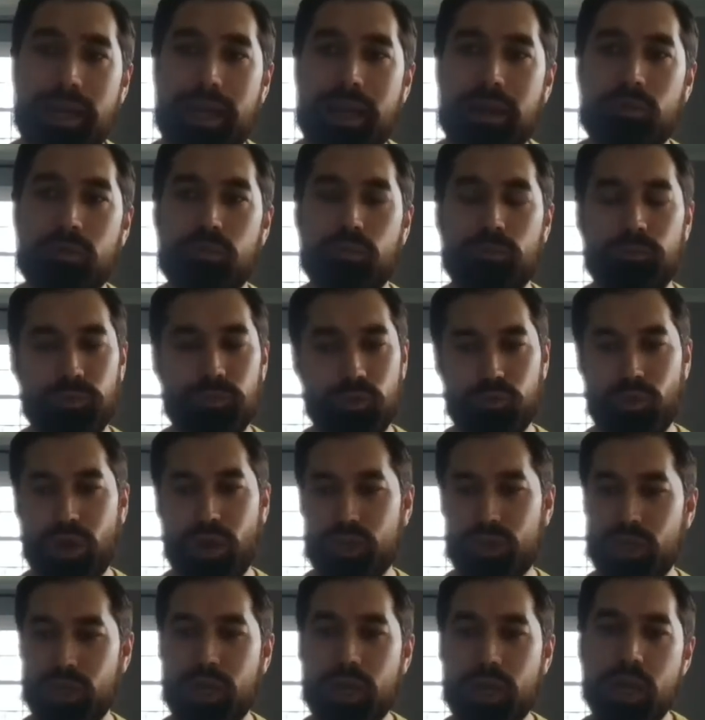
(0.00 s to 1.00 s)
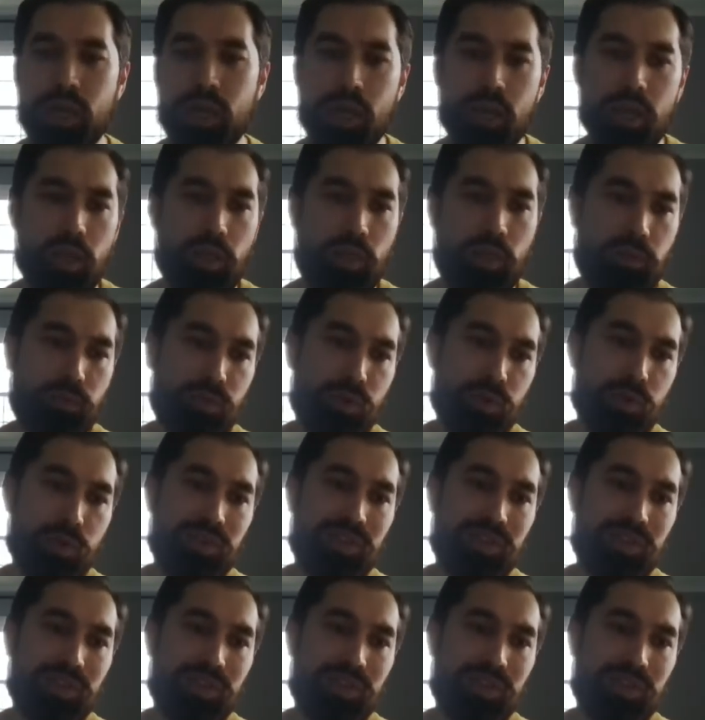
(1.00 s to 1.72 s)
And Russia, through